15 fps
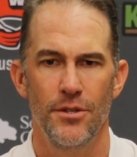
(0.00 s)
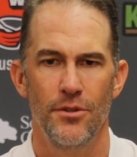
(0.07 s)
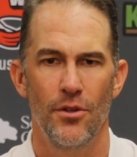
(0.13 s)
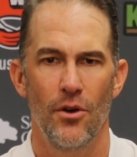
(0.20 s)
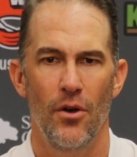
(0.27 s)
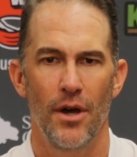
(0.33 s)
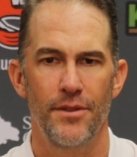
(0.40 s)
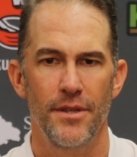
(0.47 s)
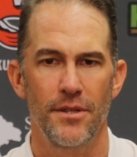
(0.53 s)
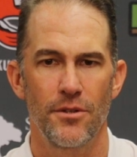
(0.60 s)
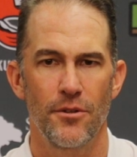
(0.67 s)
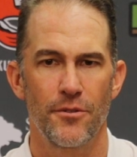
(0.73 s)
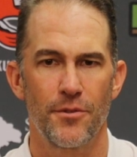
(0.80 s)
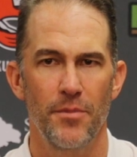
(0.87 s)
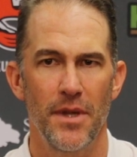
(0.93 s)
You know, I think
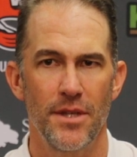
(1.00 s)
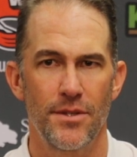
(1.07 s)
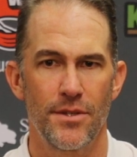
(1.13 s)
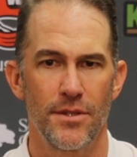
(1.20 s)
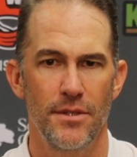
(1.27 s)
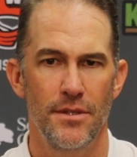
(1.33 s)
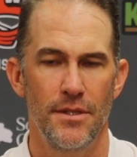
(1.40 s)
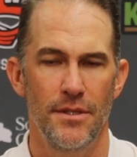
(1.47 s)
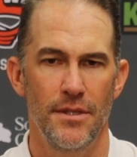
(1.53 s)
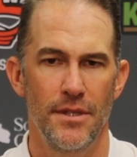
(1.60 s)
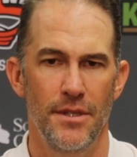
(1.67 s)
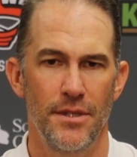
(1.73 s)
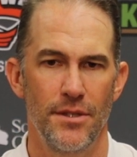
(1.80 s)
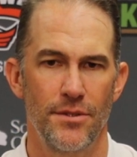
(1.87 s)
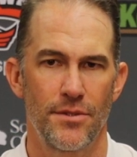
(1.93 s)
Coach Mason
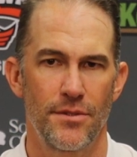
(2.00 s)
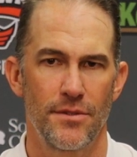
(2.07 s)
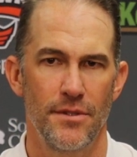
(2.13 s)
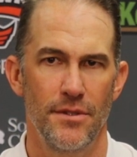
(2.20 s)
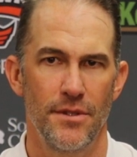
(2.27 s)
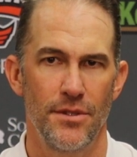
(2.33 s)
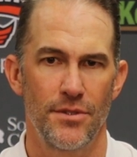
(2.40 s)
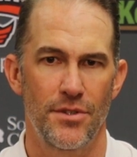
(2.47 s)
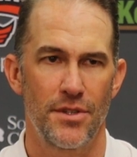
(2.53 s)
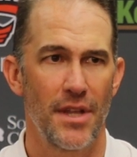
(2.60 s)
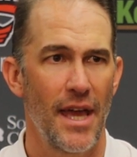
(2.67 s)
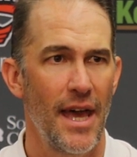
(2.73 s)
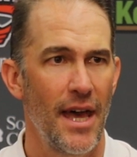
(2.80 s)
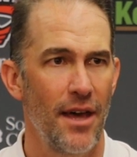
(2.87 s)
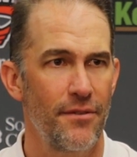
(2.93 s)
and his
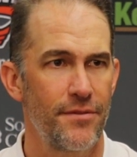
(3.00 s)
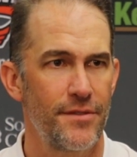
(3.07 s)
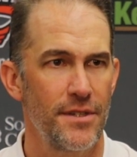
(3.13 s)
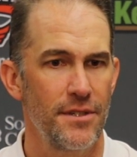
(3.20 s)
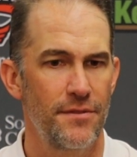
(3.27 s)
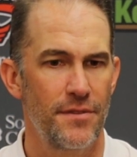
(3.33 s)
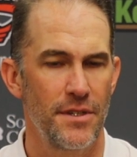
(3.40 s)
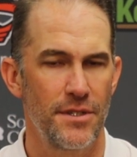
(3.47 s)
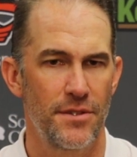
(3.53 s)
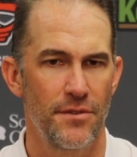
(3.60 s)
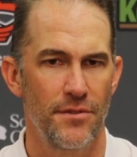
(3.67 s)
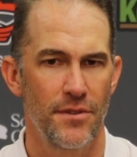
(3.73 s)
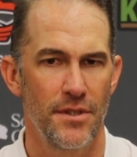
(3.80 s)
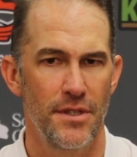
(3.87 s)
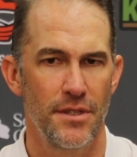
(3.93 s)
staff
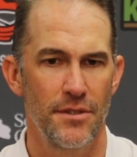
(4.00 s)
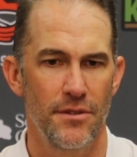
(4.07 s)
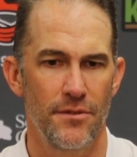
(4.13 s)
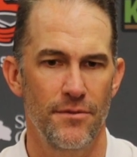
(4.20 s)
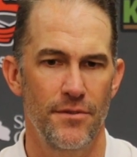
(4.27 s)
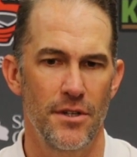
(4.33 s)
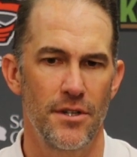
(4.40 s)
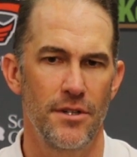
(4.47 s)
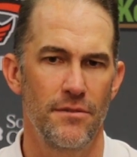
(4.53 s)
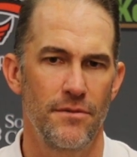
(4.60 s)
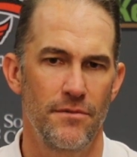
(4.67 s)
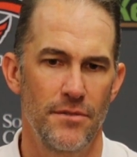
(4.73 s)
defensively, they're very